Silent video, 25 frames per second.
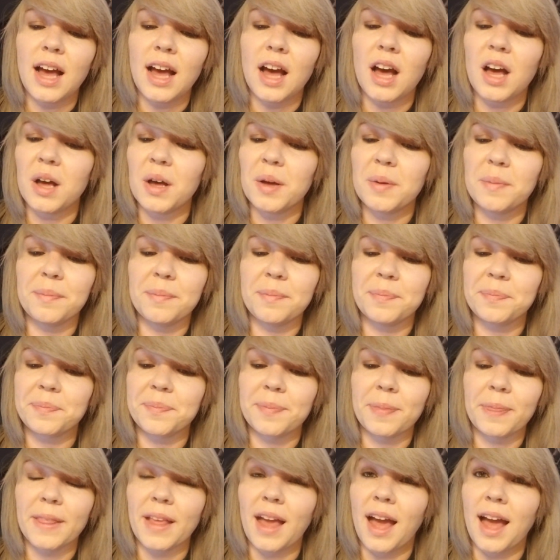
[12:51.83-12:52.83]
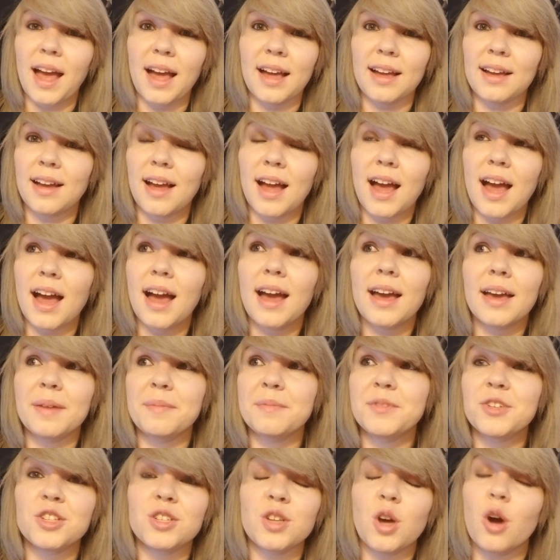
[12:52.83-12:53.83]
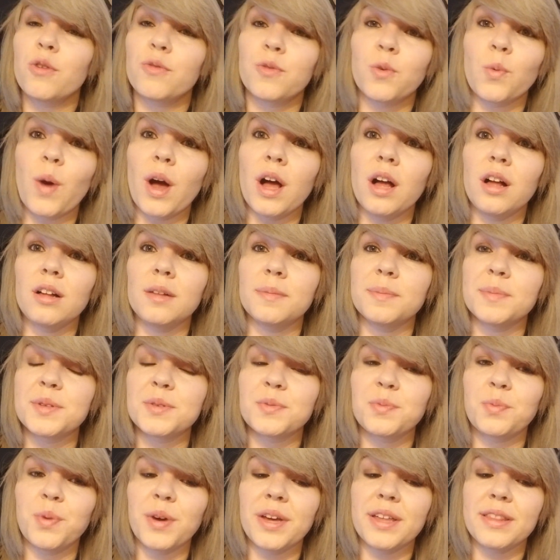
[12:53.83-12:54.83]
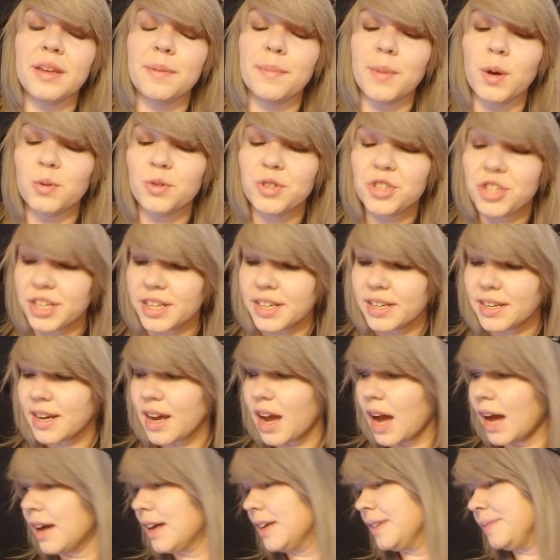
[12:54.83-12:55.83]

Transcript: I'm just overwhelmed with emotion.